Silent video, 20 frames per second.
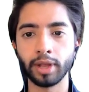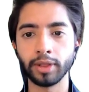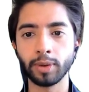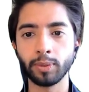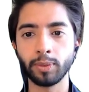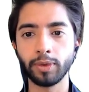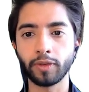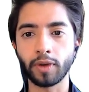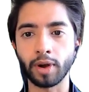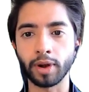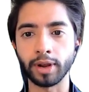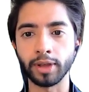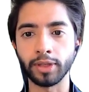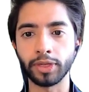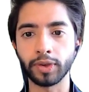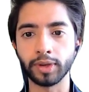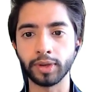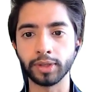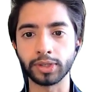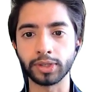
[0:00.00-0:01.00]
And then we've got a
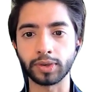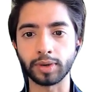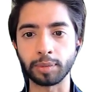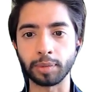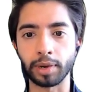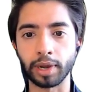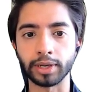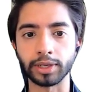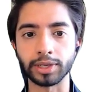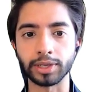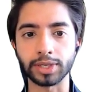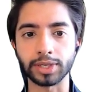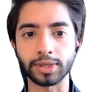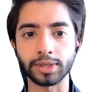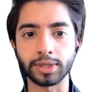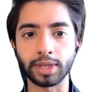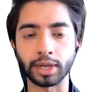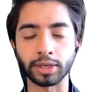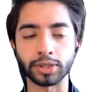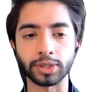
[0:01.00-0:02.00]
thin streamline
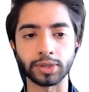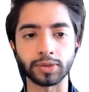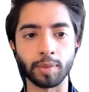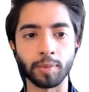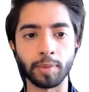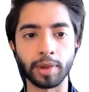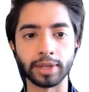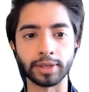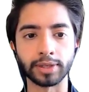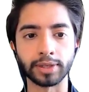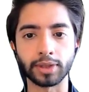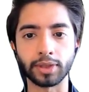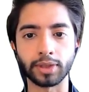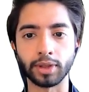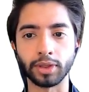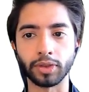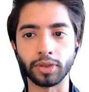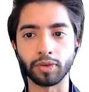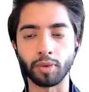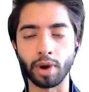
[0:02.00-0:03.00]
that just remains
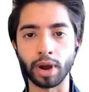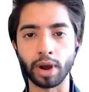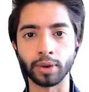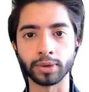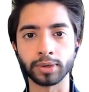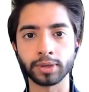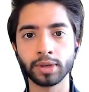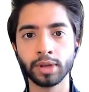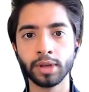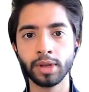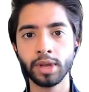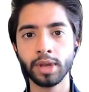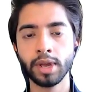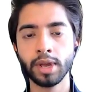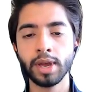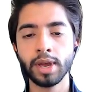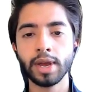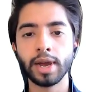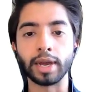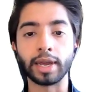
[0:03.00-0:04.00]
thin throughout.
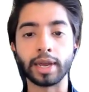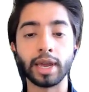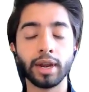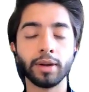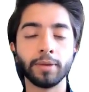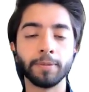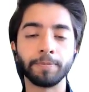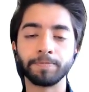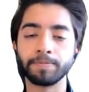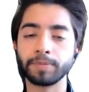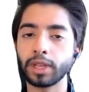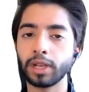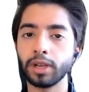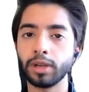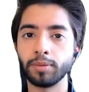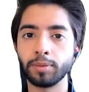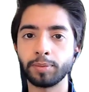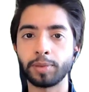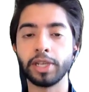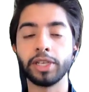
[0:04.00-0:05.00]
Again,
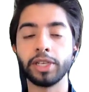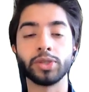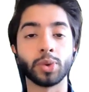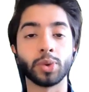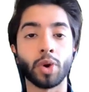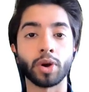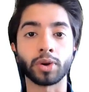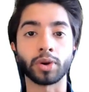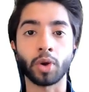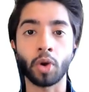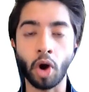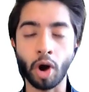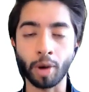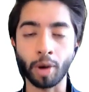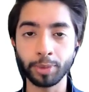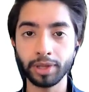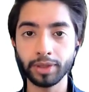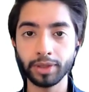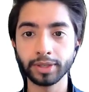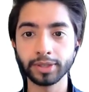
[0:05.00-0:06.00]
please do not
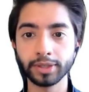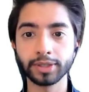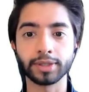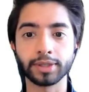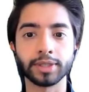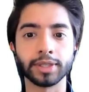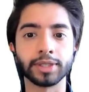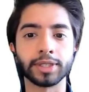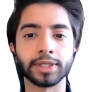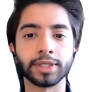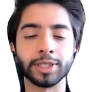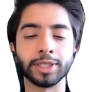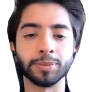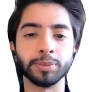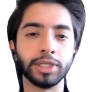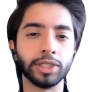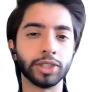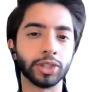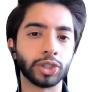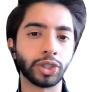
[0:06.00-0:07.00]
copy this. This is
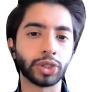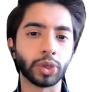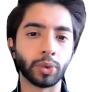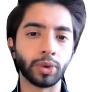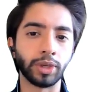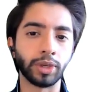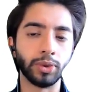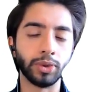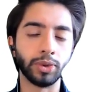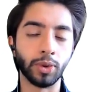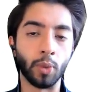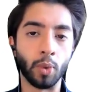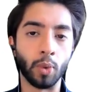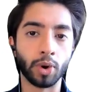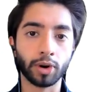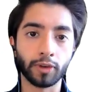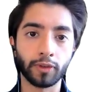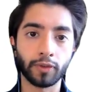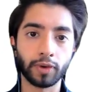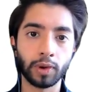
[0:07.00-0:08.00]
me just showing you the
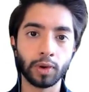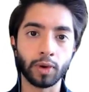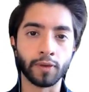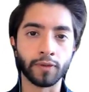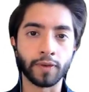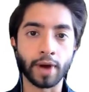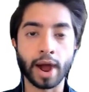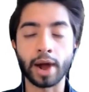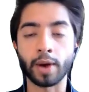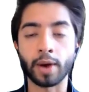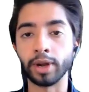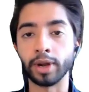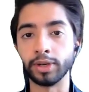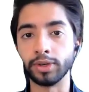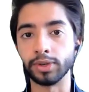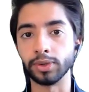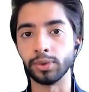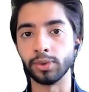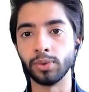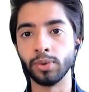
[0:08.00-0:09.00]
workflow of how I
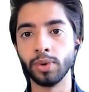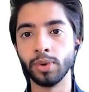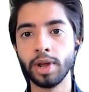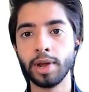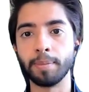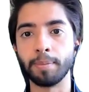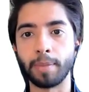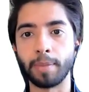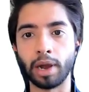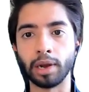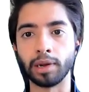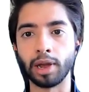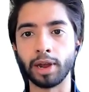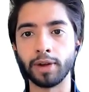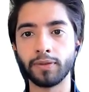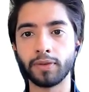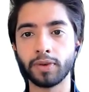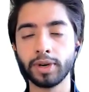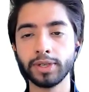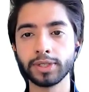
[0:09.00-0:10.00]
do my
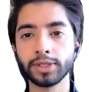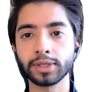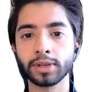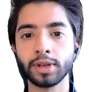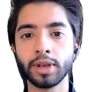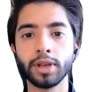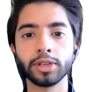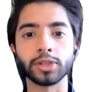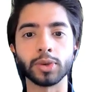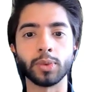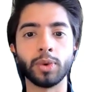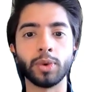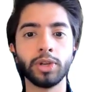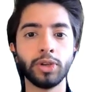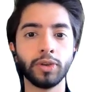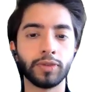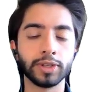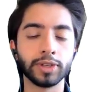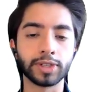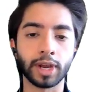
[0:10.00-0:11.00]
liveries. So
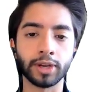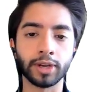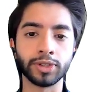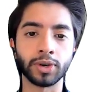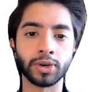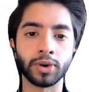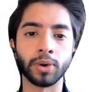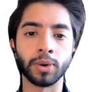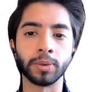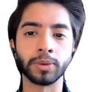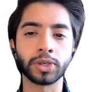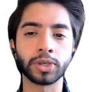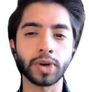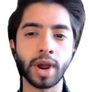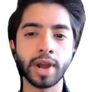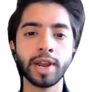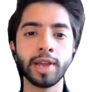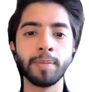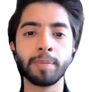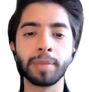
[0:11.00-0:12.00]
when you've designed your own,
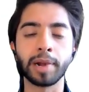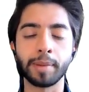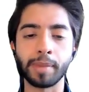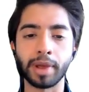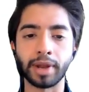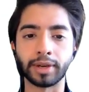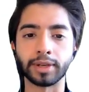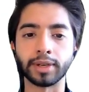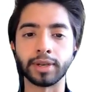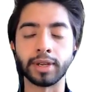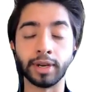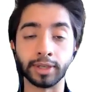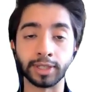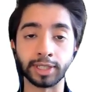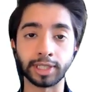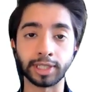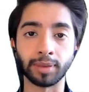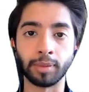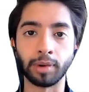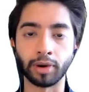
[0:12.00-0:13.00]
try and implement it in a
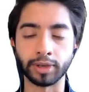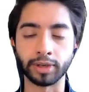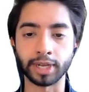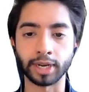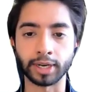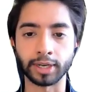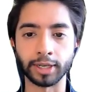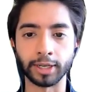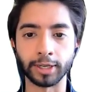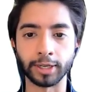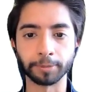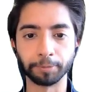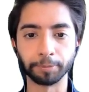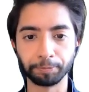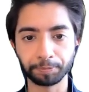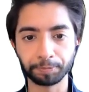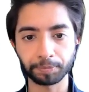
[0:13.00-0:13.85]
similar technique.